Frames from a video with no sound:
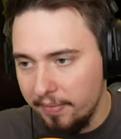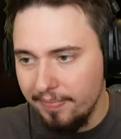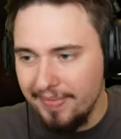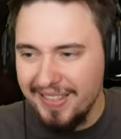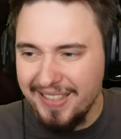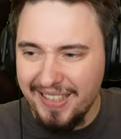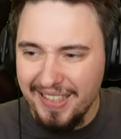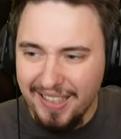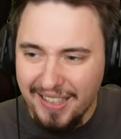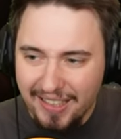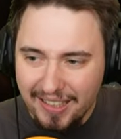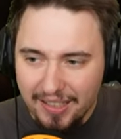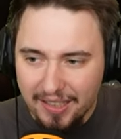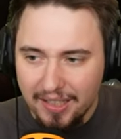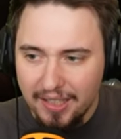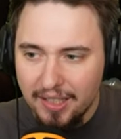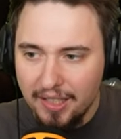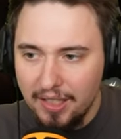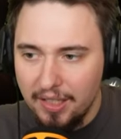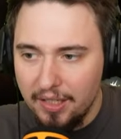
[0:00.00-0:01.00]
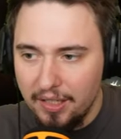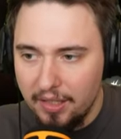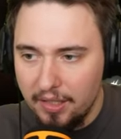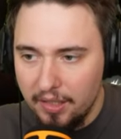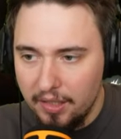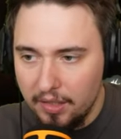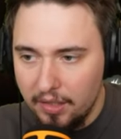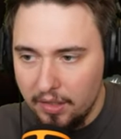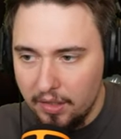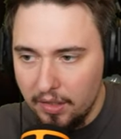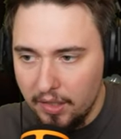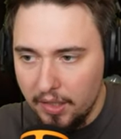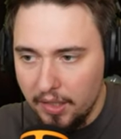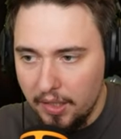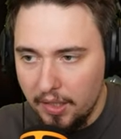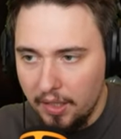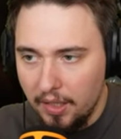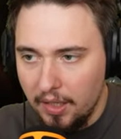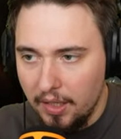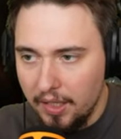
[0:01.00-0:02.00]
Let's
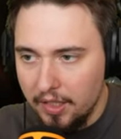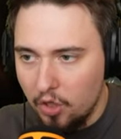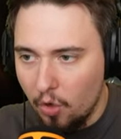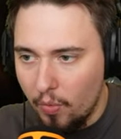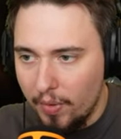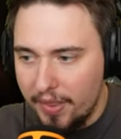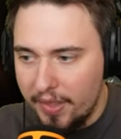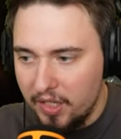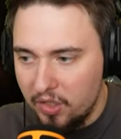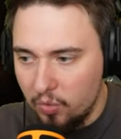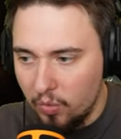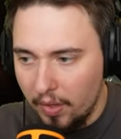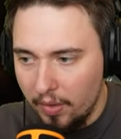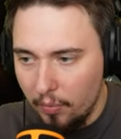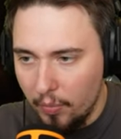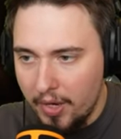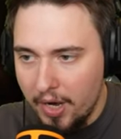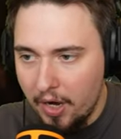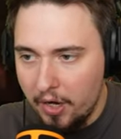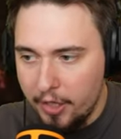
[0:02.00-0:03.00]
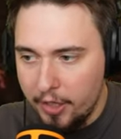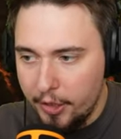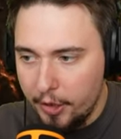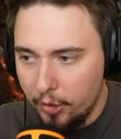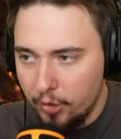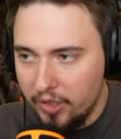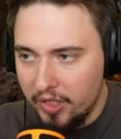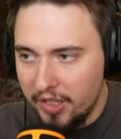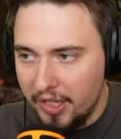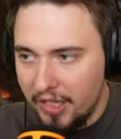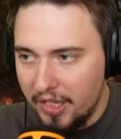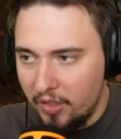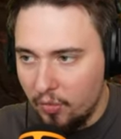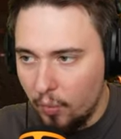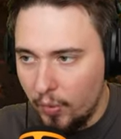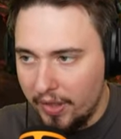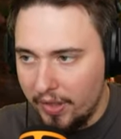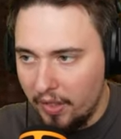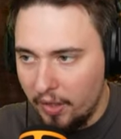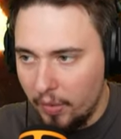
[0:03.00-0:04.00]
go with this one. We are using it
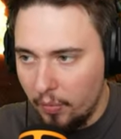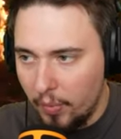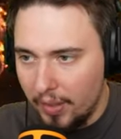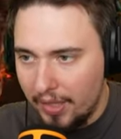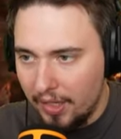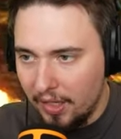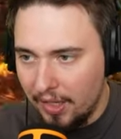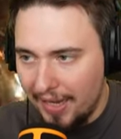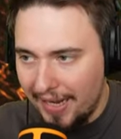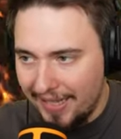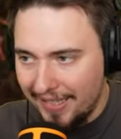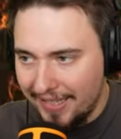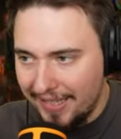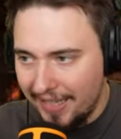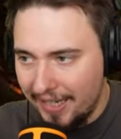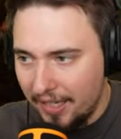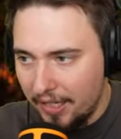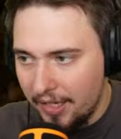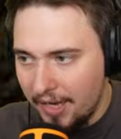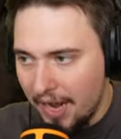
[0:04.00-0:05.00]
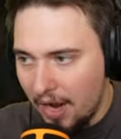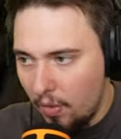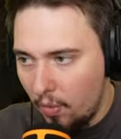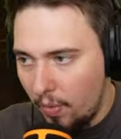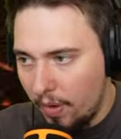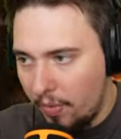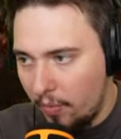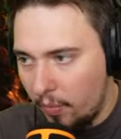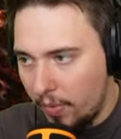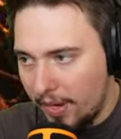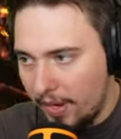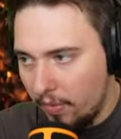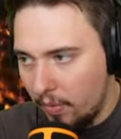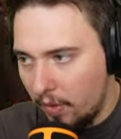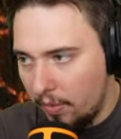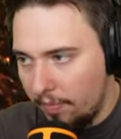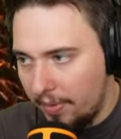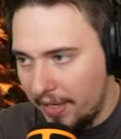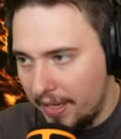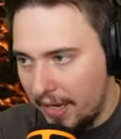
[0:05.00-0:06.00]
with the with the lightning. Now when we
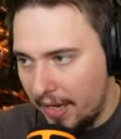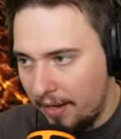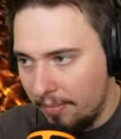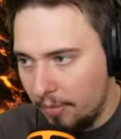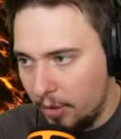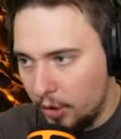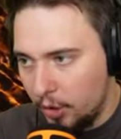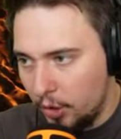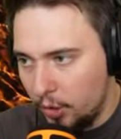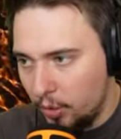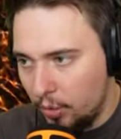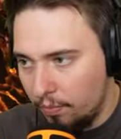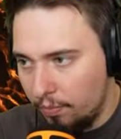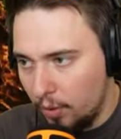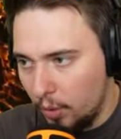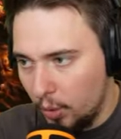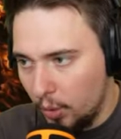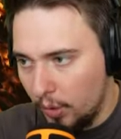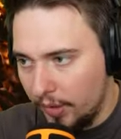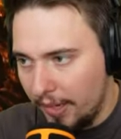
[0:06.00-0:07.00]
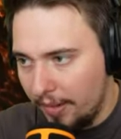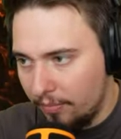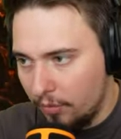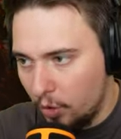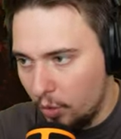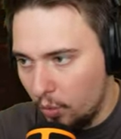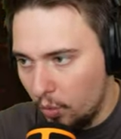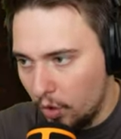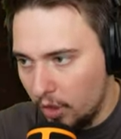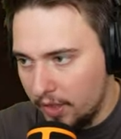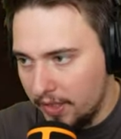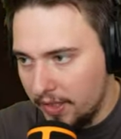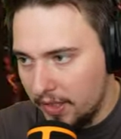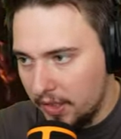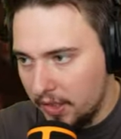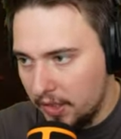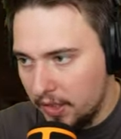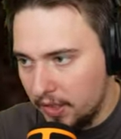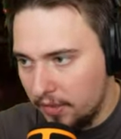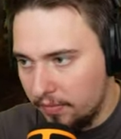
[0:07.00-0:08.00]
will be able to pull them towards
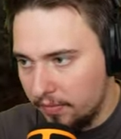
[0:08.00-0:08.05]
us.